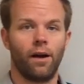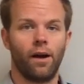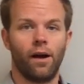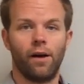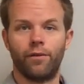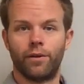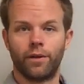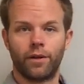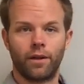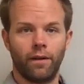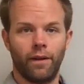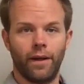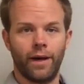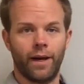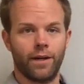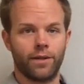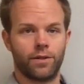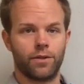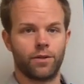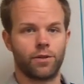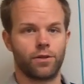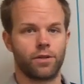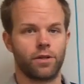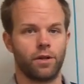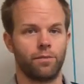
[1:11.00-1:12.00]
of a
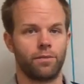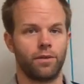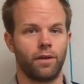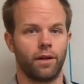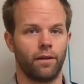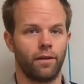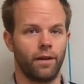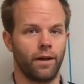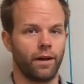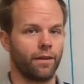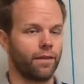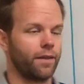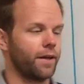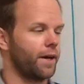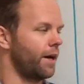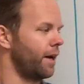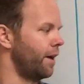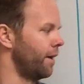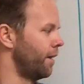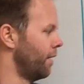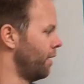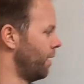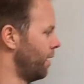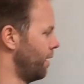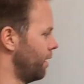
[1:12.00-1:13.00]
class or something like
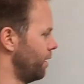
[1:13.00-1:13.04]
that,